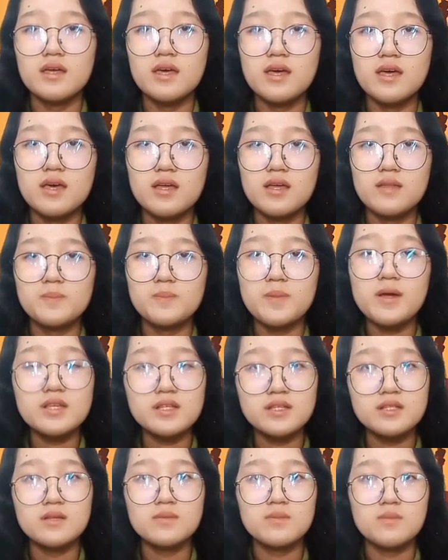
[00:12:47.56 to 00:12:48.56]
and
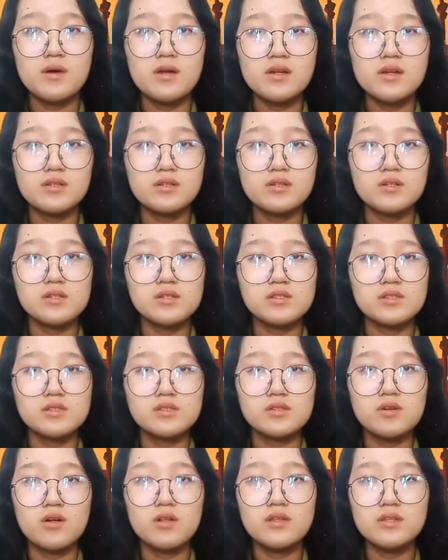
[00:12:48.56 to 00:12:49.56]
President Marcos
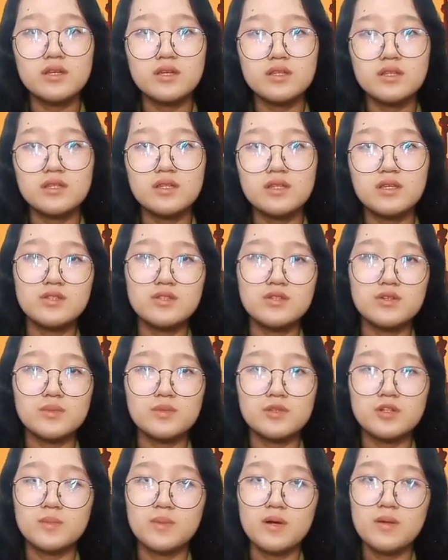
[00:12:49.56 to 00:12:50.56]
called it the New
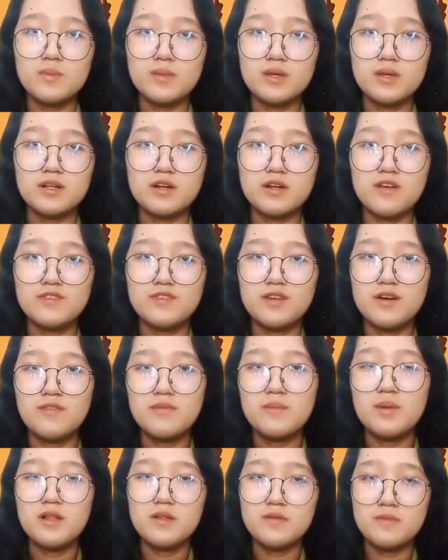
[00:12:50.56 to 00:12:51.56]
Republic of the
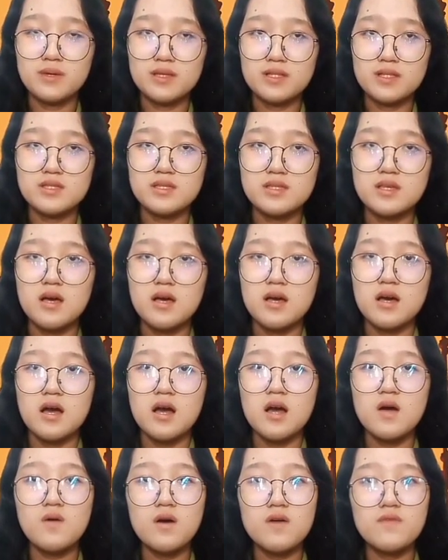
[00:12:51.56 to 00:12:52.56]
Philippines.
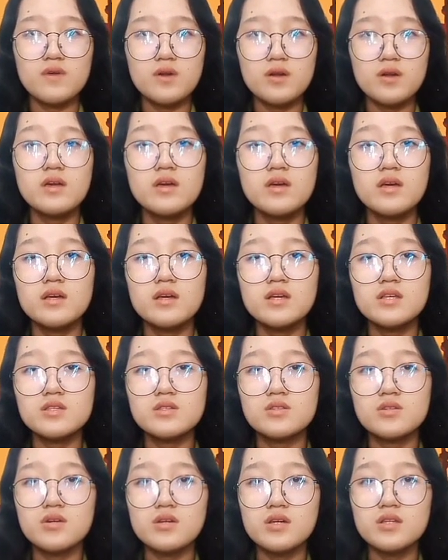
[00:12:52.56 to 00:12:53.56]
However,
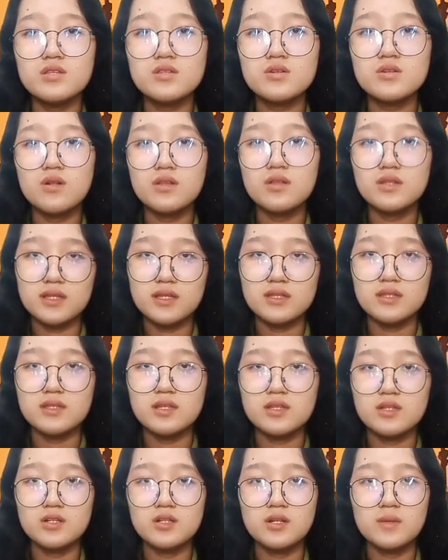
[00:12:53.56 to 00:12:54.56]
historians called it
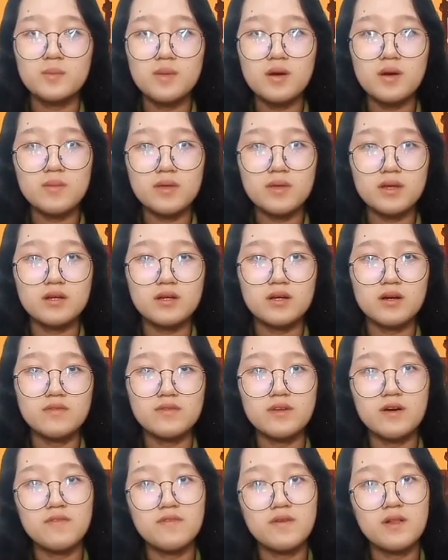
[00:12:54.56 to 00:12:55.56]
the Republic
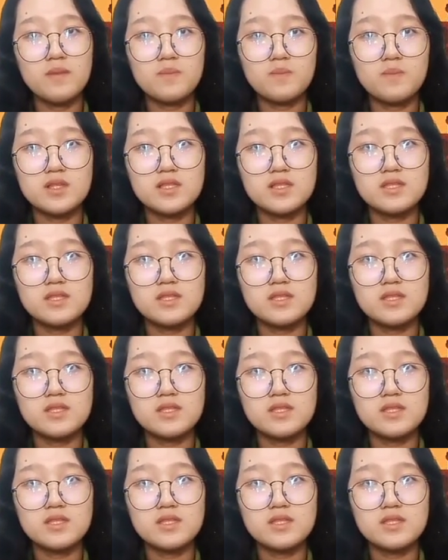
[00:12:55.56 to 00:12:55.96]
of the Philippines.